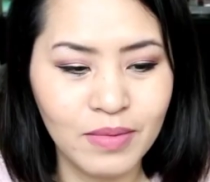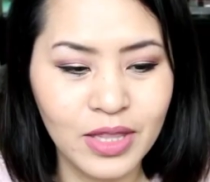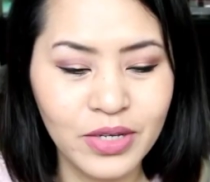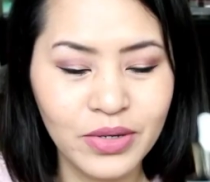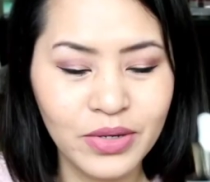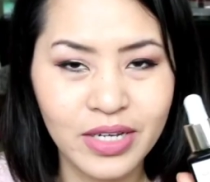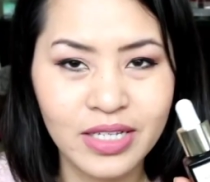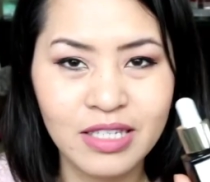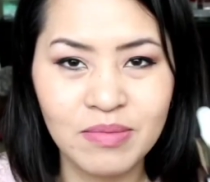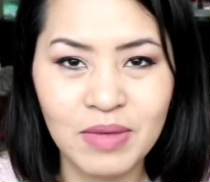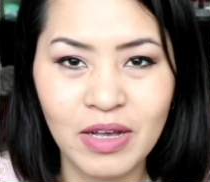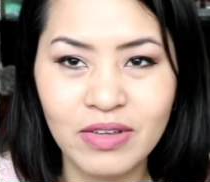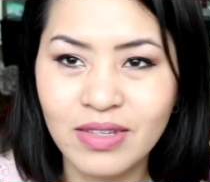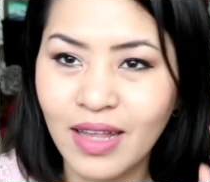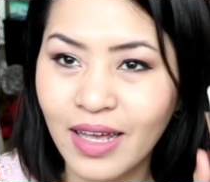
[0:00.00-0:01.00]
Luna
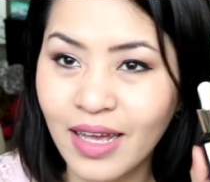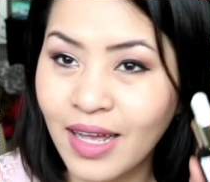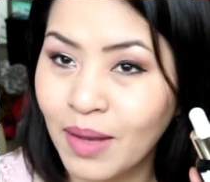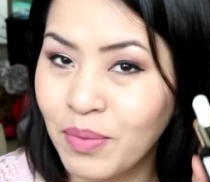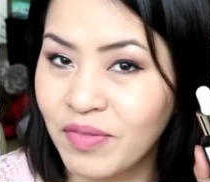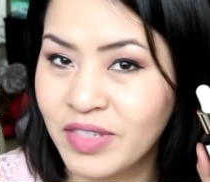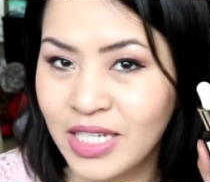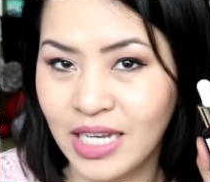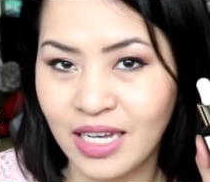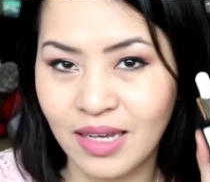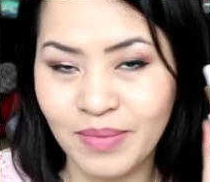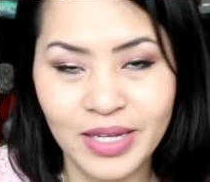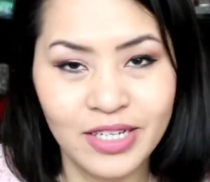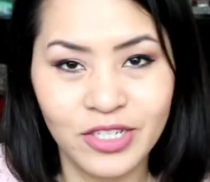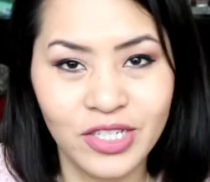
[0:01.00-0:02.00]
smells like a cup of tea.
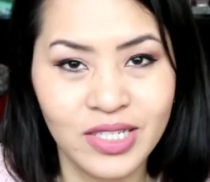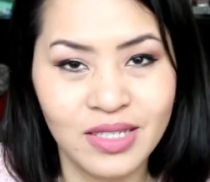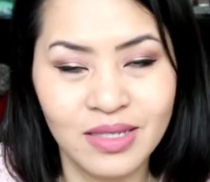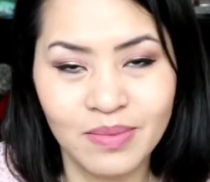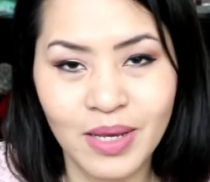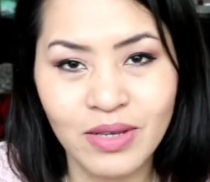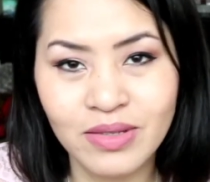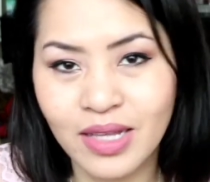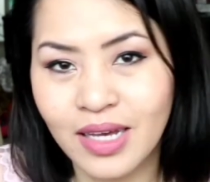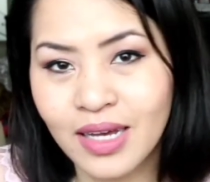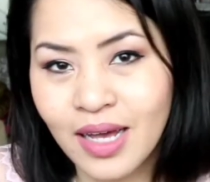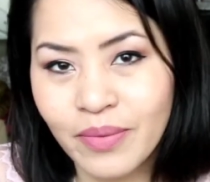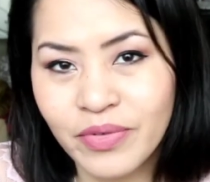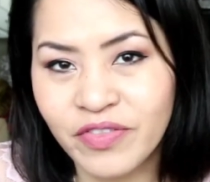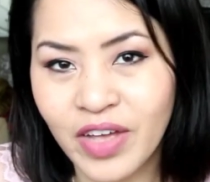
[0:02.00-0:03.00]
I mean, it just smells like a
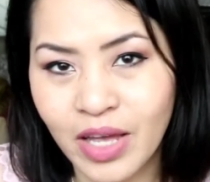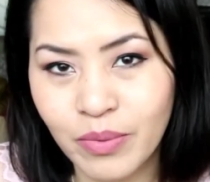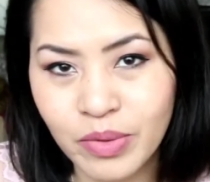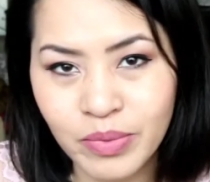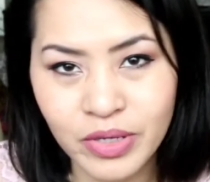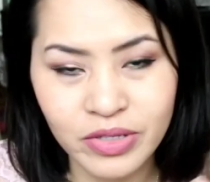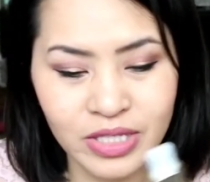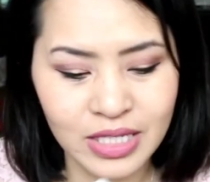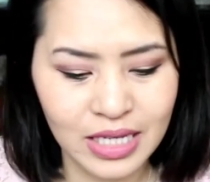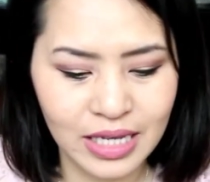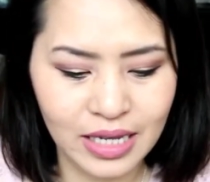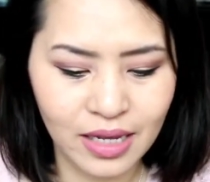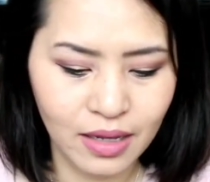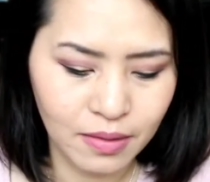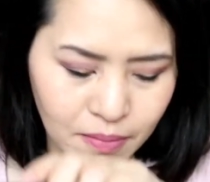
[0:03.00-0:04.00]
cup of chamomile
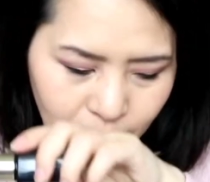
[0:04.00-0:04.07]
tea,